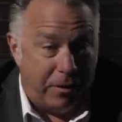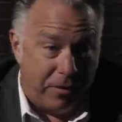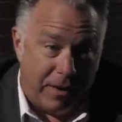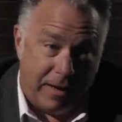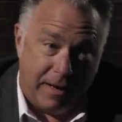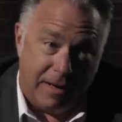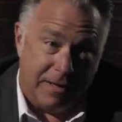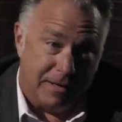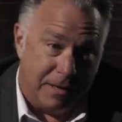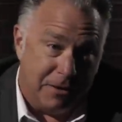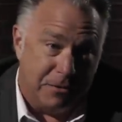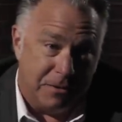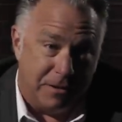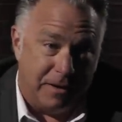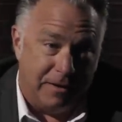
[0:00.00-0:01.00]
the thing is,
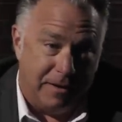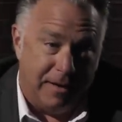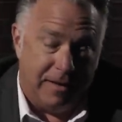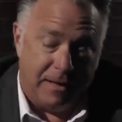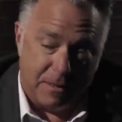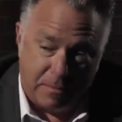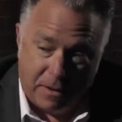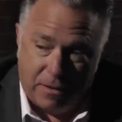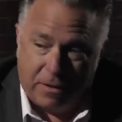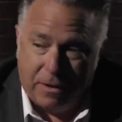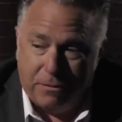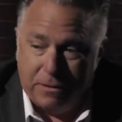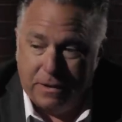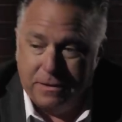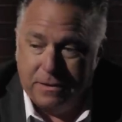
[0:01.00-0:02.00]
interesting thing, and that's about all I
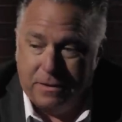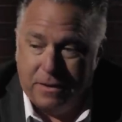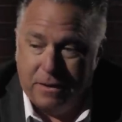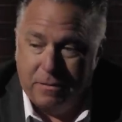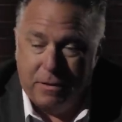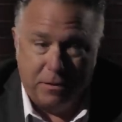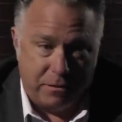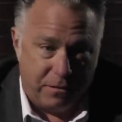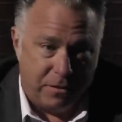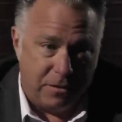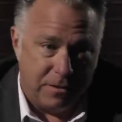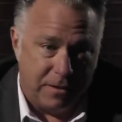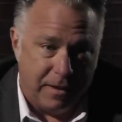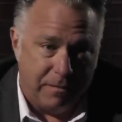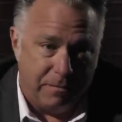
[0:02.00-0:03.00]
want to talk about as far
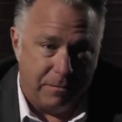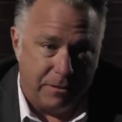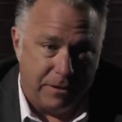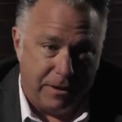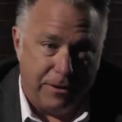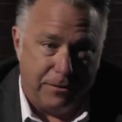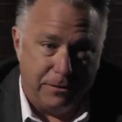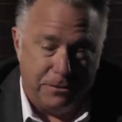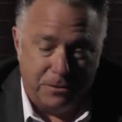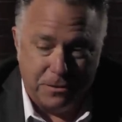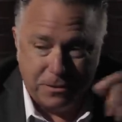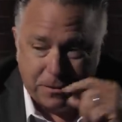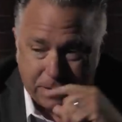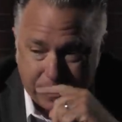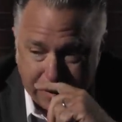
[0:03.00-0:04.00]
as that particular news
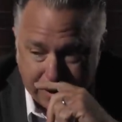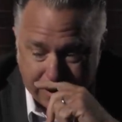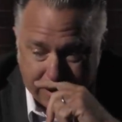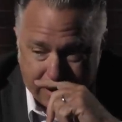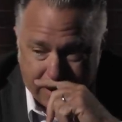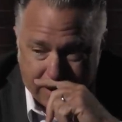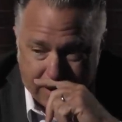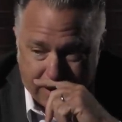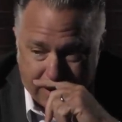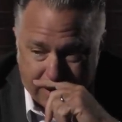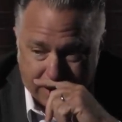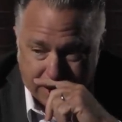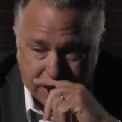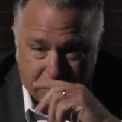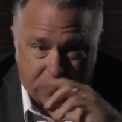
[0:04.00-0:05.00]
story,
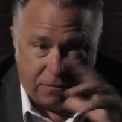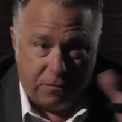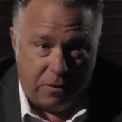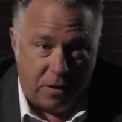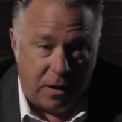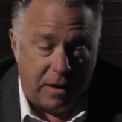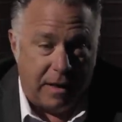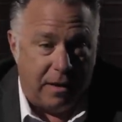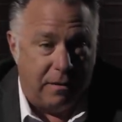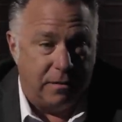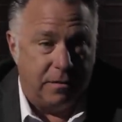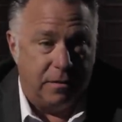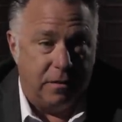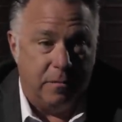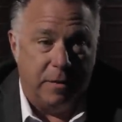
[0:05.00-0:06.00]
is the
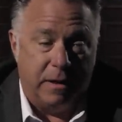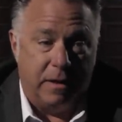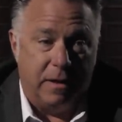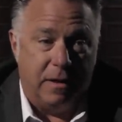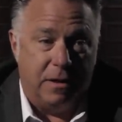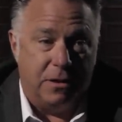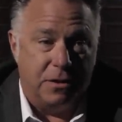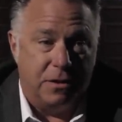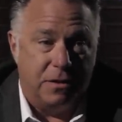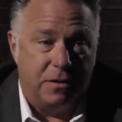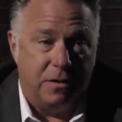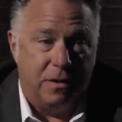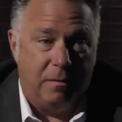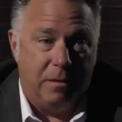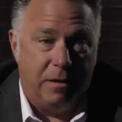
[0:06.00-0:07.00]
fallout. Oh my gosh.
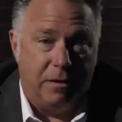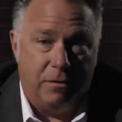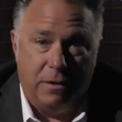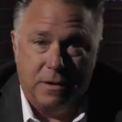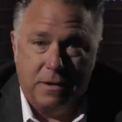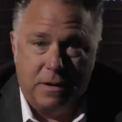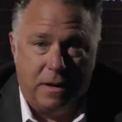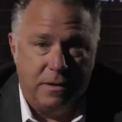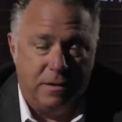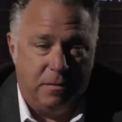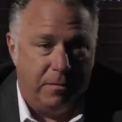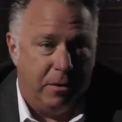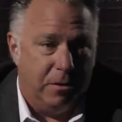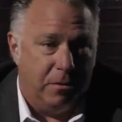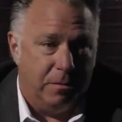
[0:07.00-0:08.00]
I mean, criticizing the
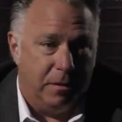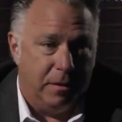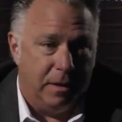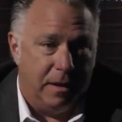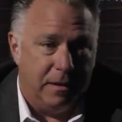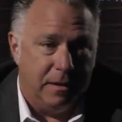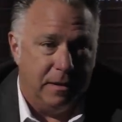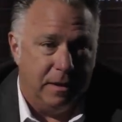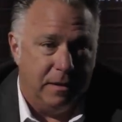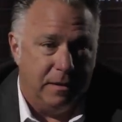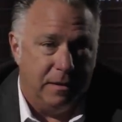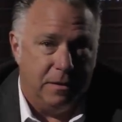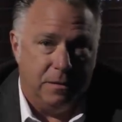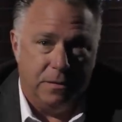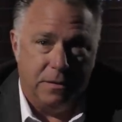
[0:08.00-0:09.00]
Pope in
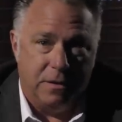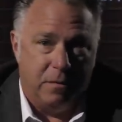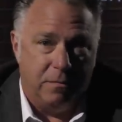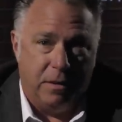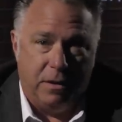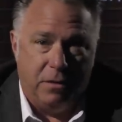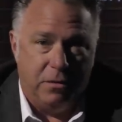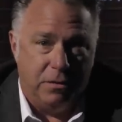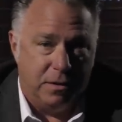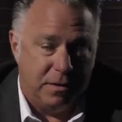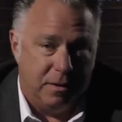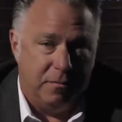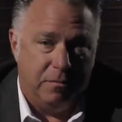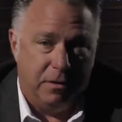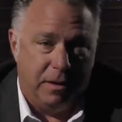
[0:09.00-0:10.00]
1992 was something you
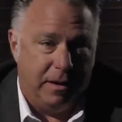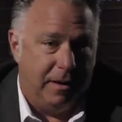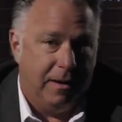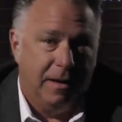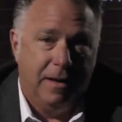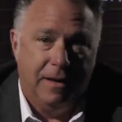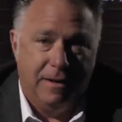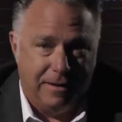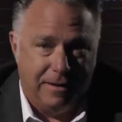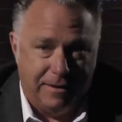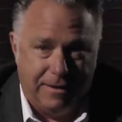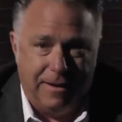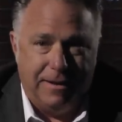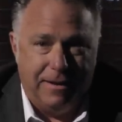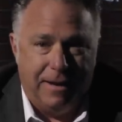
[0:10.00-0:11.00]
simply
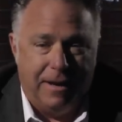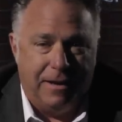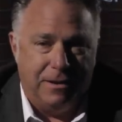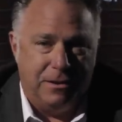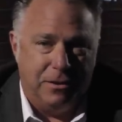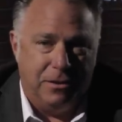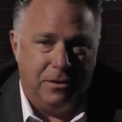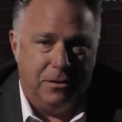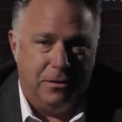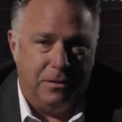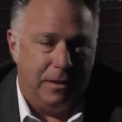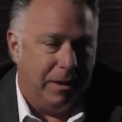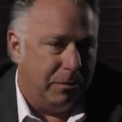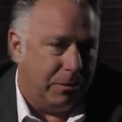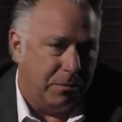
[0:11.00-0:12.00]
did not do.
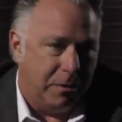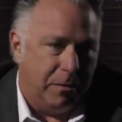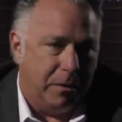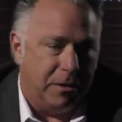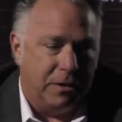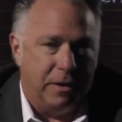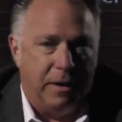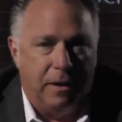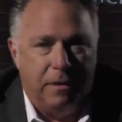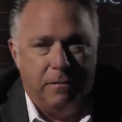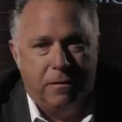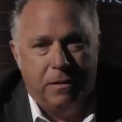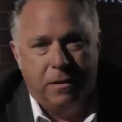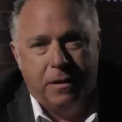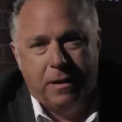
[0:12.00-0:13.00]
And that was pretty much the end of
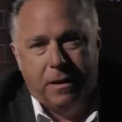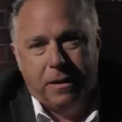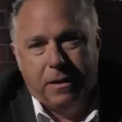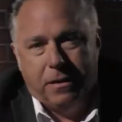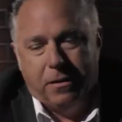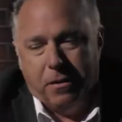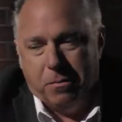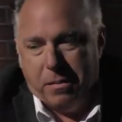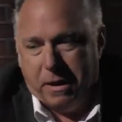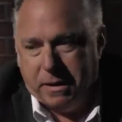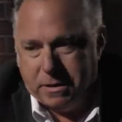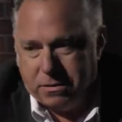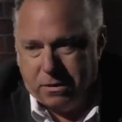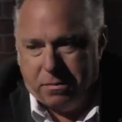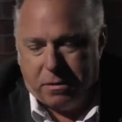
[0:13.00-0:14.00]
her
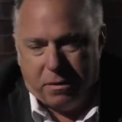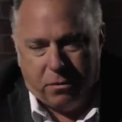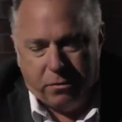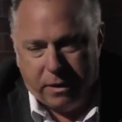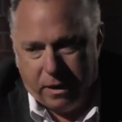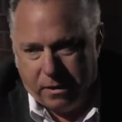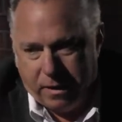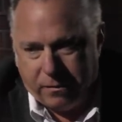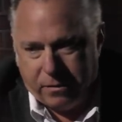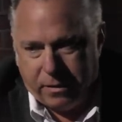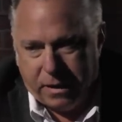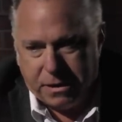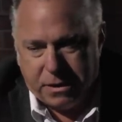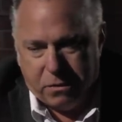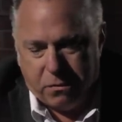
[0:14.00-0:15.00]
mainstream career. After
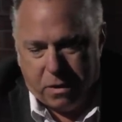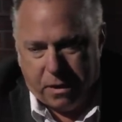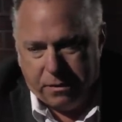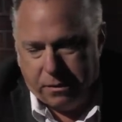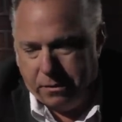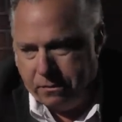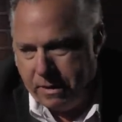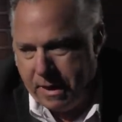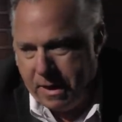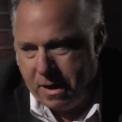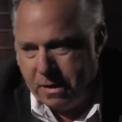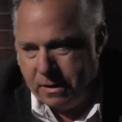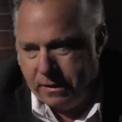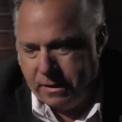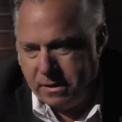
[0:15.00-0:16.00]
that, she wandered
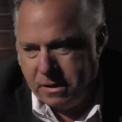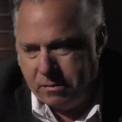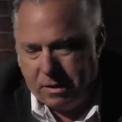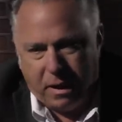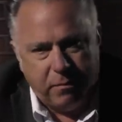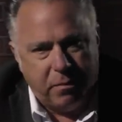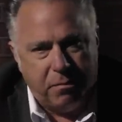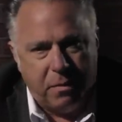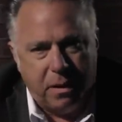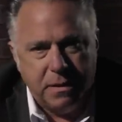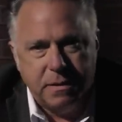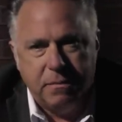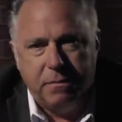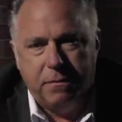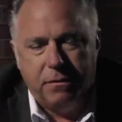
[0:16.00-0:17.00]
around. I think she became a
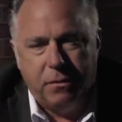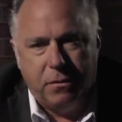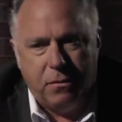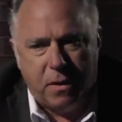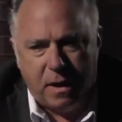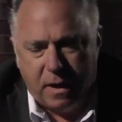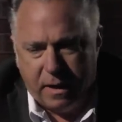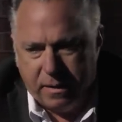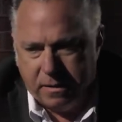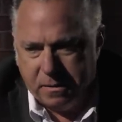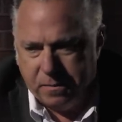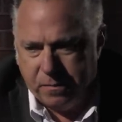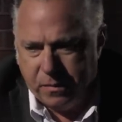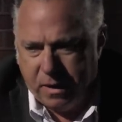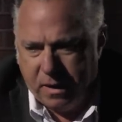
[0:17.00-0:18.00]
Muslim for a
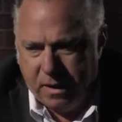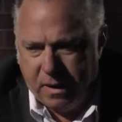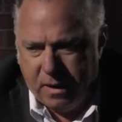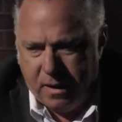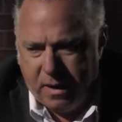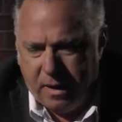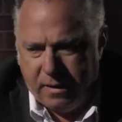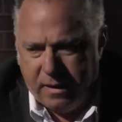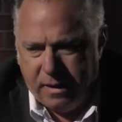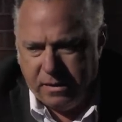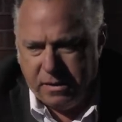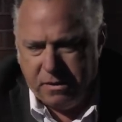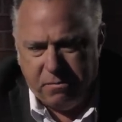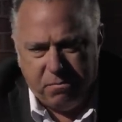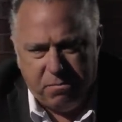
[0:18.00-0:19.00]
while. I think
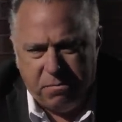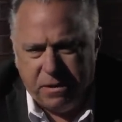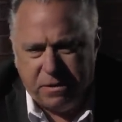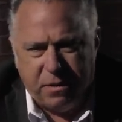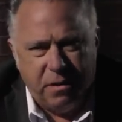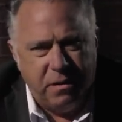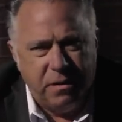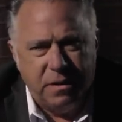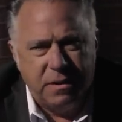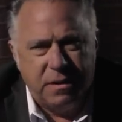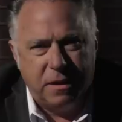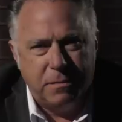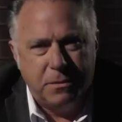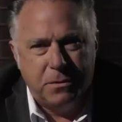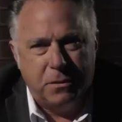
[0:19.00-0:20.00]
she returned to
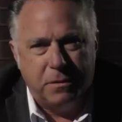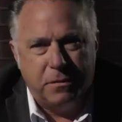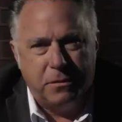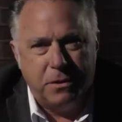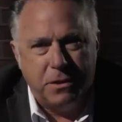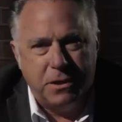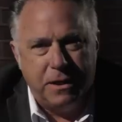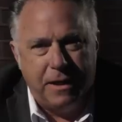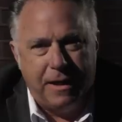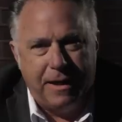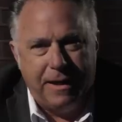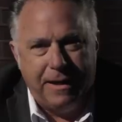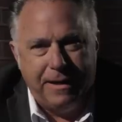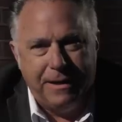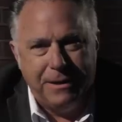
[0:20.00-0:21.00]
some sort of
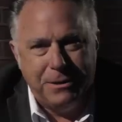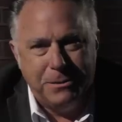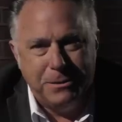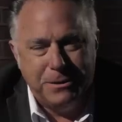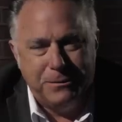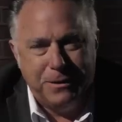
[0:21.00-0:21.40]
Christianity, and then she was